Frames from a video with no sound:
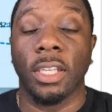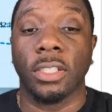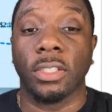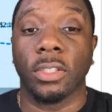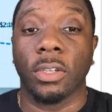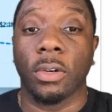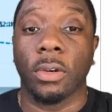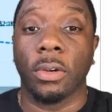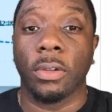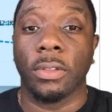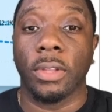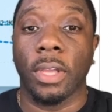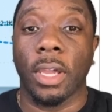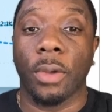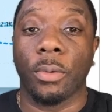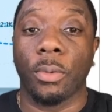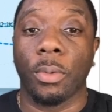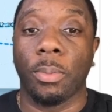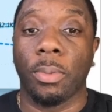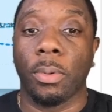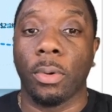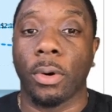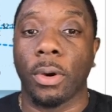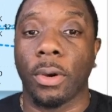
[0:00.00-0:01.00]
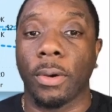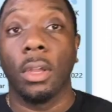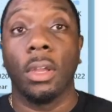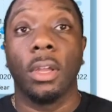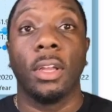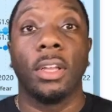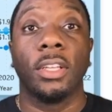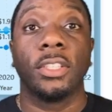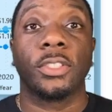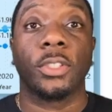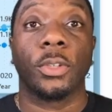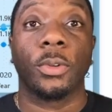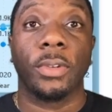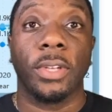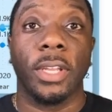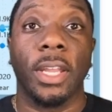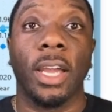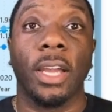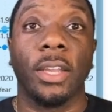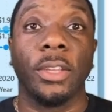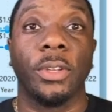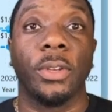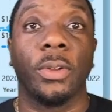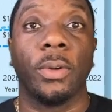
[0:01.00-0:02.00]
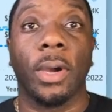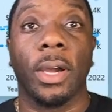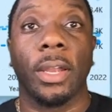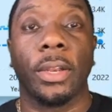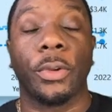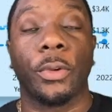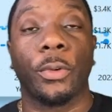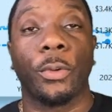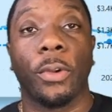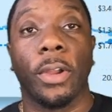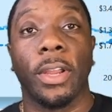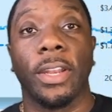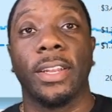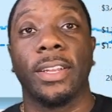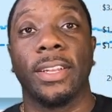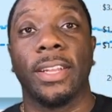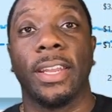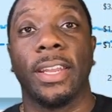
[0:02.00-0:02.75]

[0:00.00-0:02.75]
on that report. So now you know how to create a data